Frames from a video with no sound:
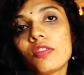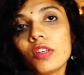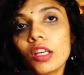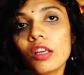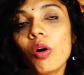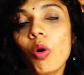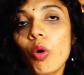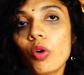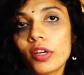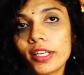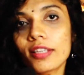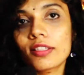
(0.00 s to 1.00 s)
the
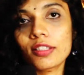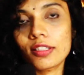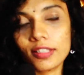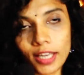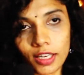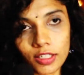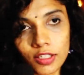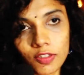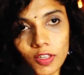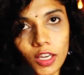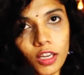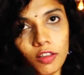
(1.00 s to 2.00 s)
oldest
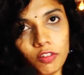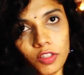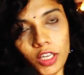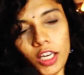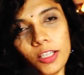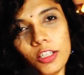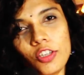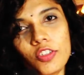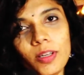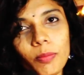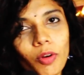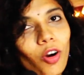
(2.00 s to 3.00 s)
text in the Indian
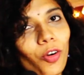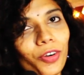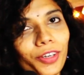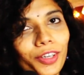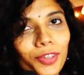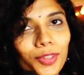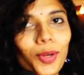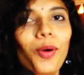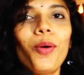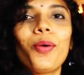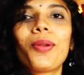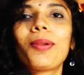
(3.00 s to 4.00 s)
subcontinent
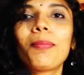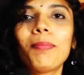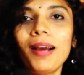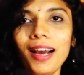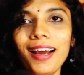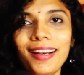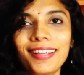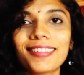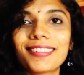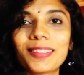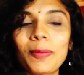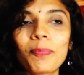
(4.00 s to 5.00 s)
or Bharat,
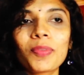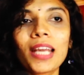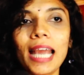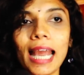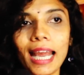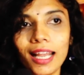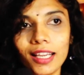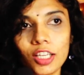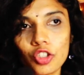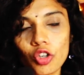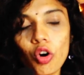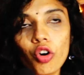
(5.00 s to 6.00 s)
and
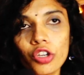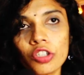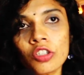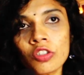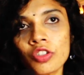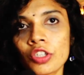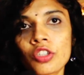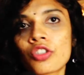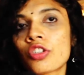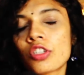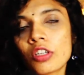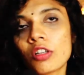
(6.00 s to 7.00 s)
its origins are
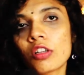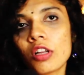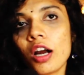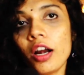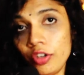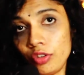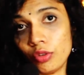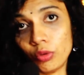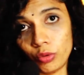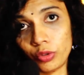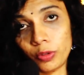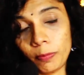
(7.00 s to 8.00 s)
still
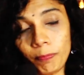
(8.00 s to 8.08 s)
unknown.